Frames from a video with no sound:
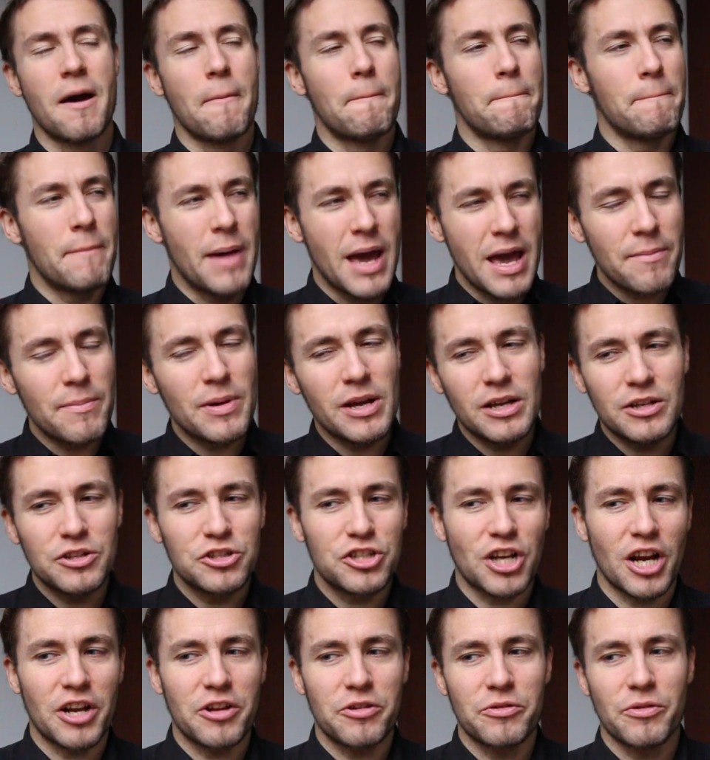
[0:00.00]
maybe in
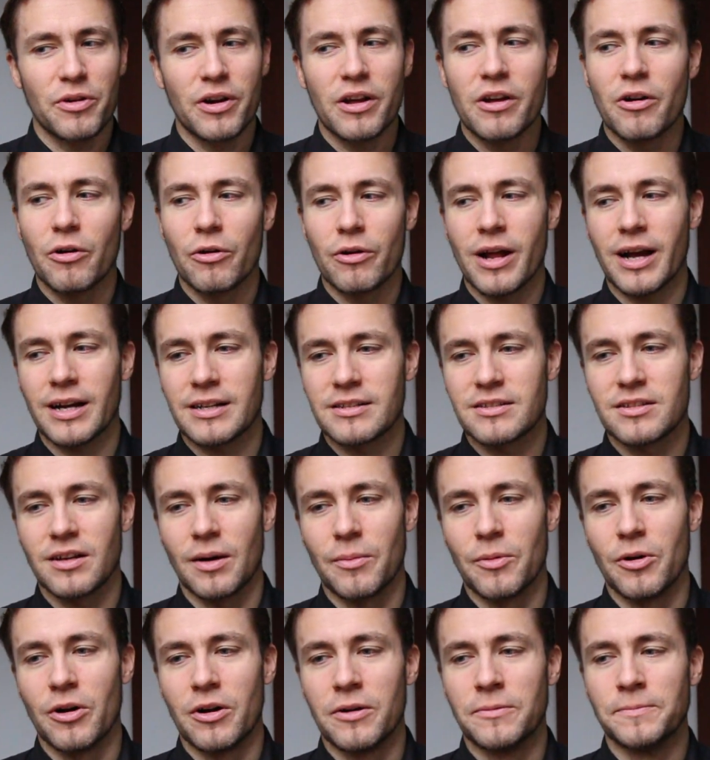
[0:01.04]
January or next
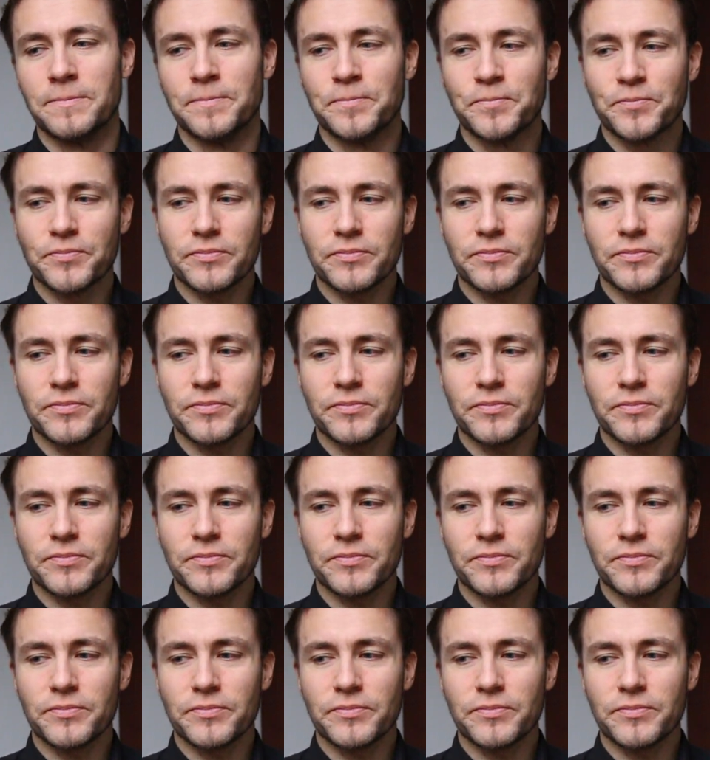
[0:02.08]
summer.